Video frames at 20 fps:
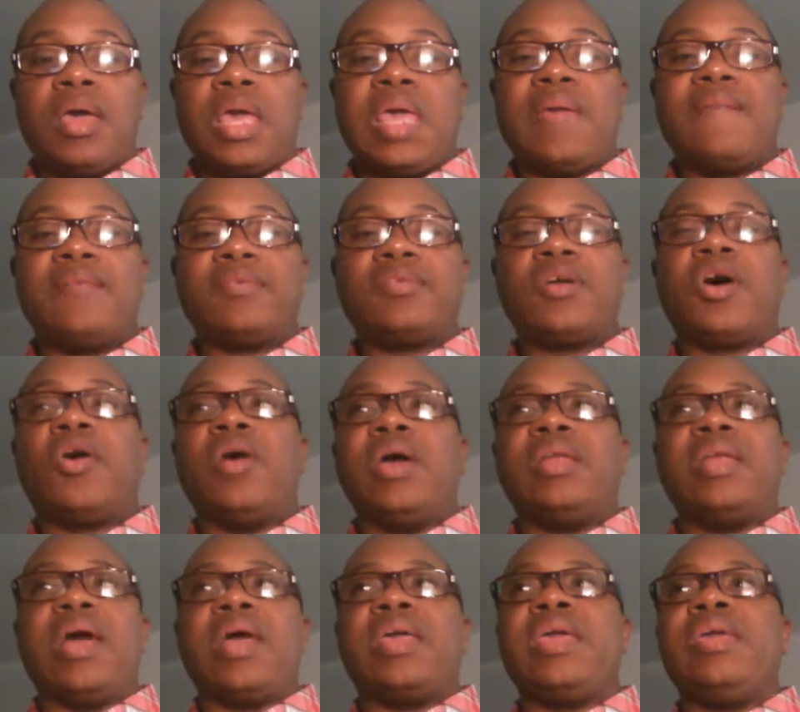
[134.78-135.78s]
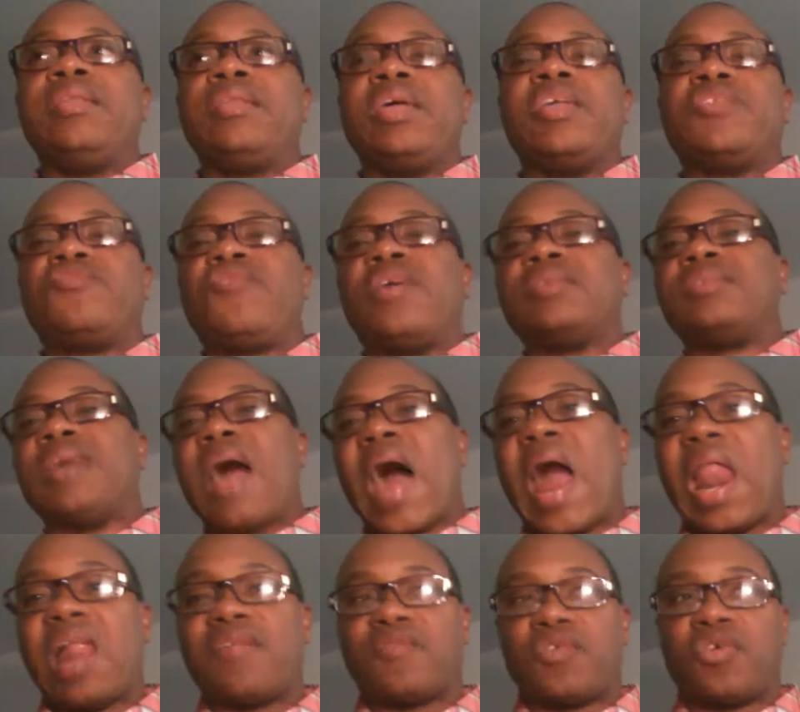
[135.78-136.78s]
even though, and he didn't trust
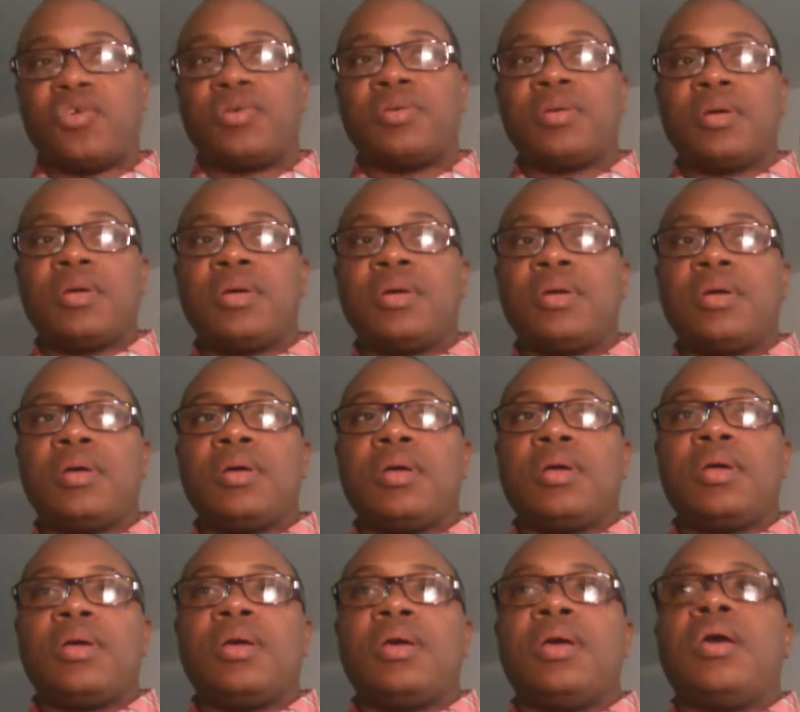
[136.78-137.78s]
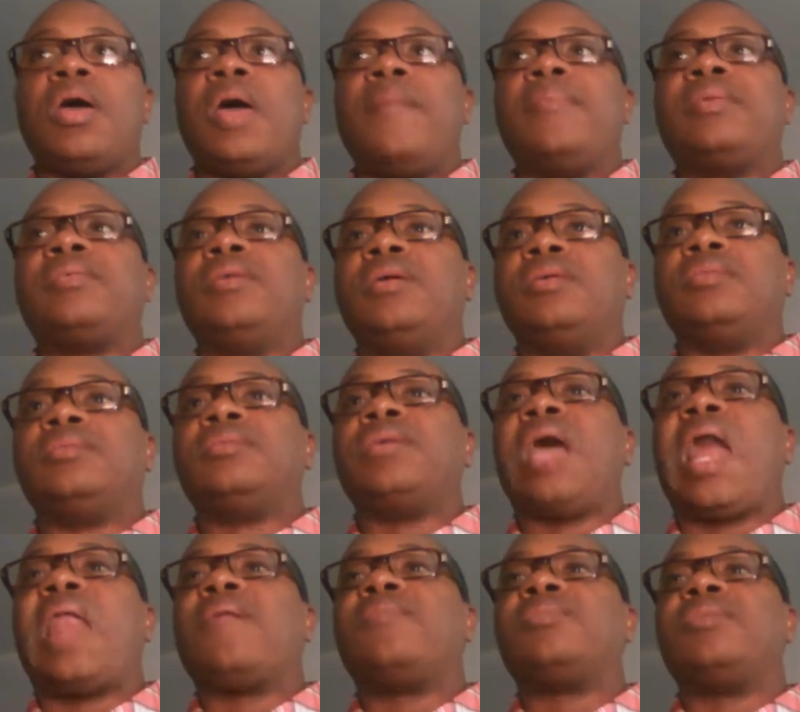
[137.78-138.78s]
Oliver, and since
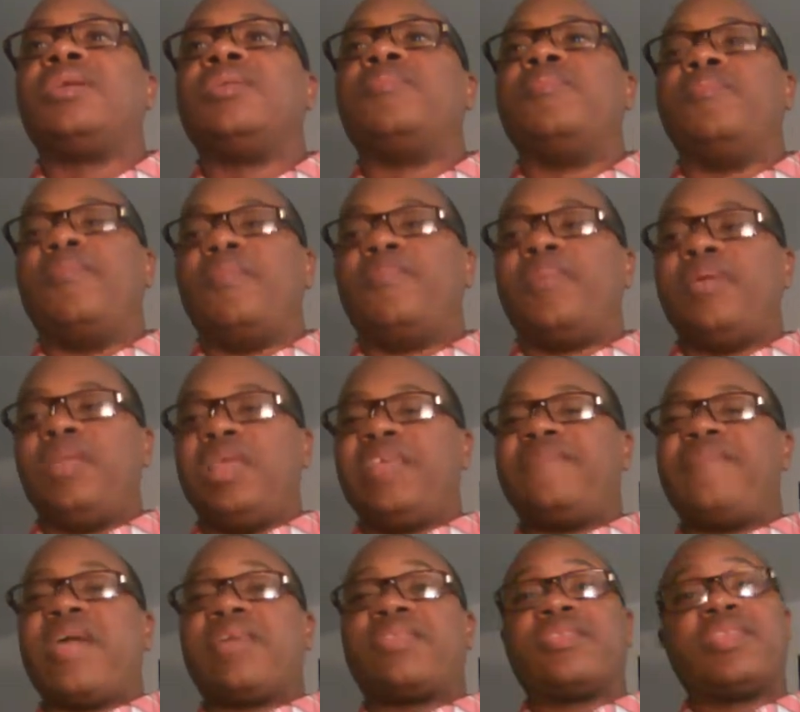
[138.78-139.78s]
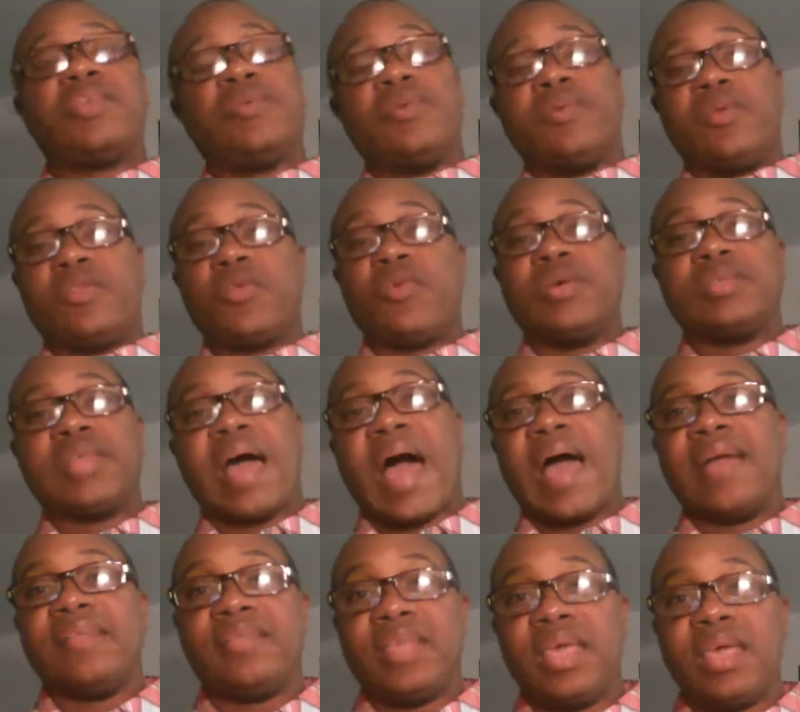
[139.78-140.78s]
Oliver didn't put any faith into his
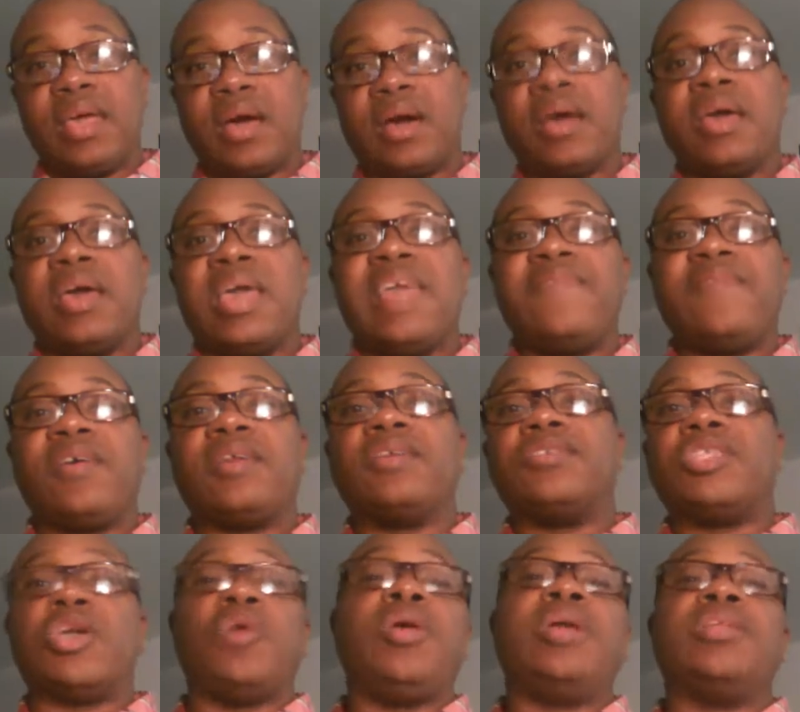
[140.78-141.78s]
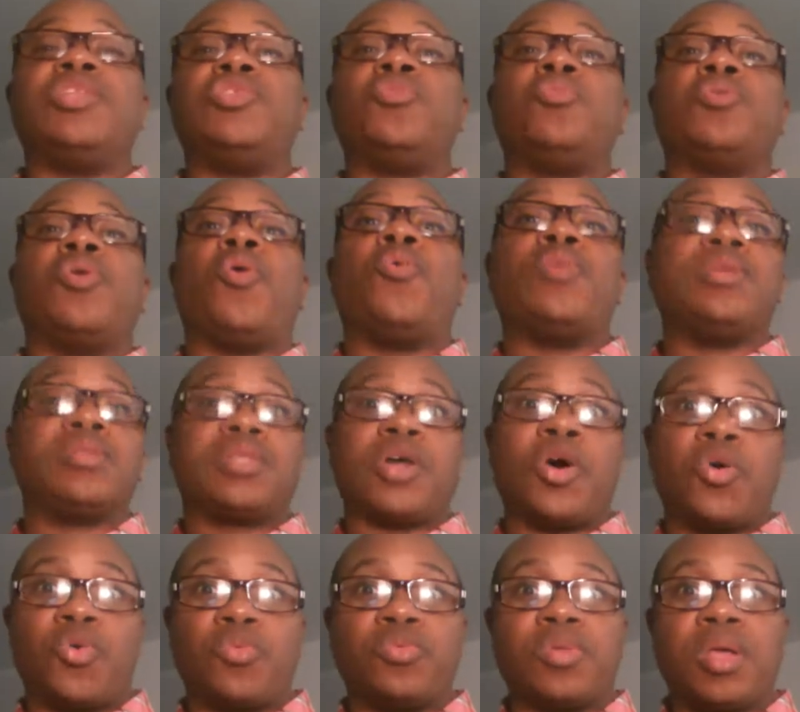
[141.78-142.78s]
idea, he felt as though he had to do it on his
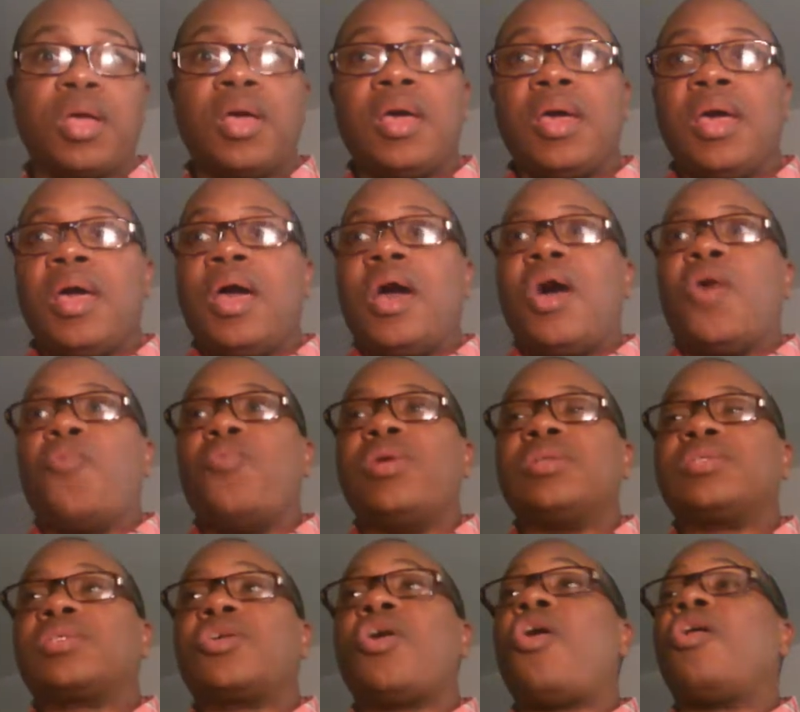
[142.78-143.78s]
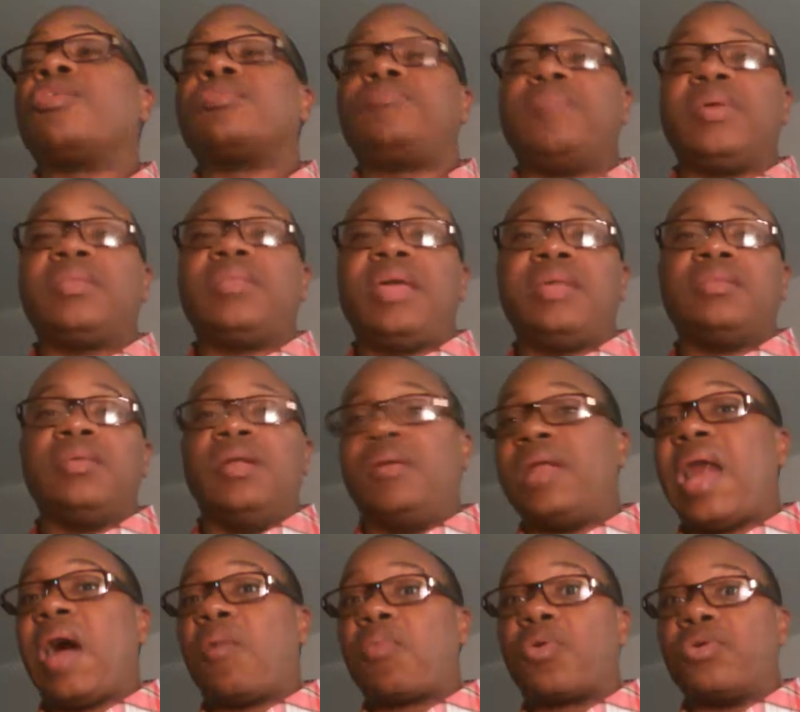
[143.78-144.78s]
own, which caused made things
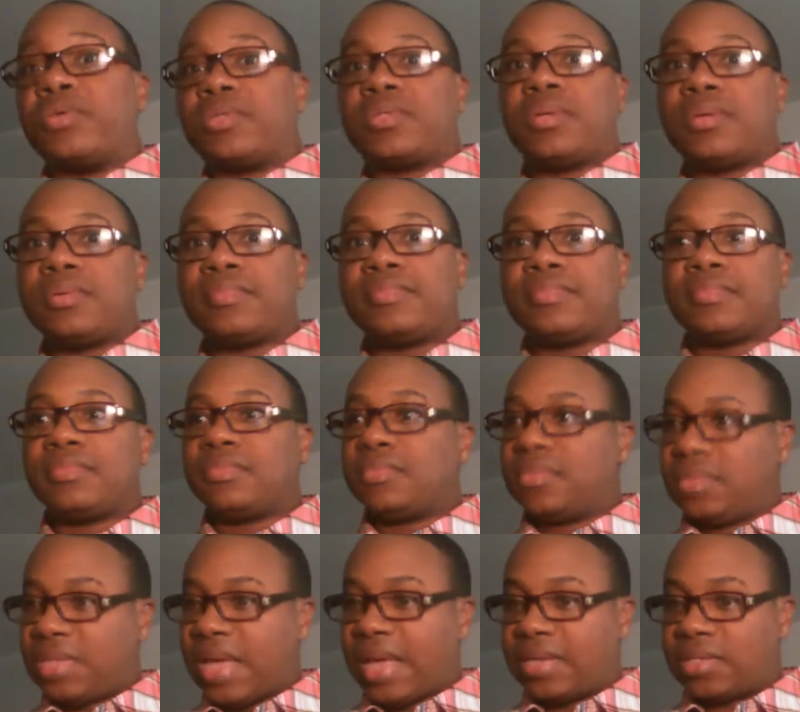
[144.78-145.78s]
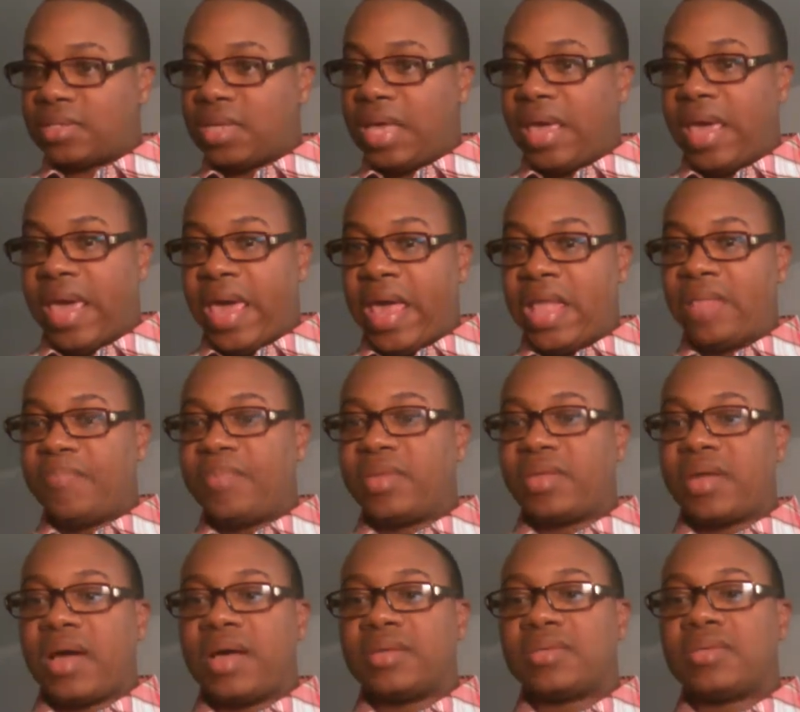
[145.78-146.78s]
a lot worse. Yes. And
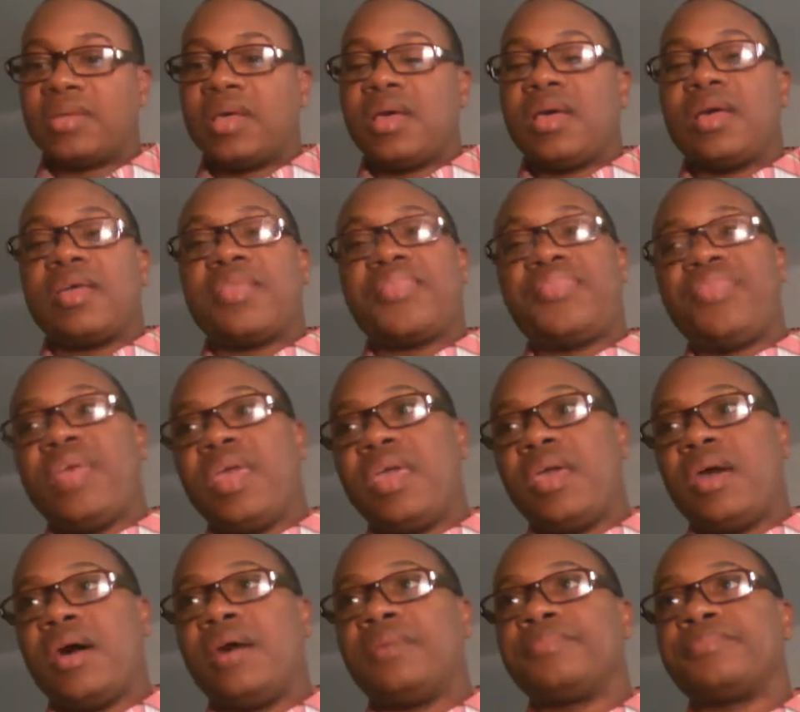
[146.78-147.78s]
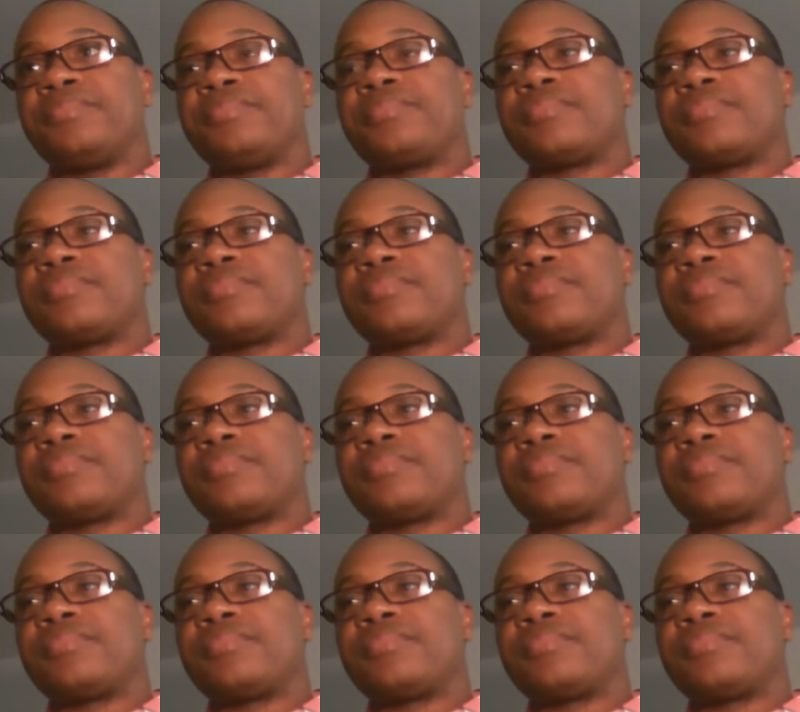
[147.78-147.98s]
because Thea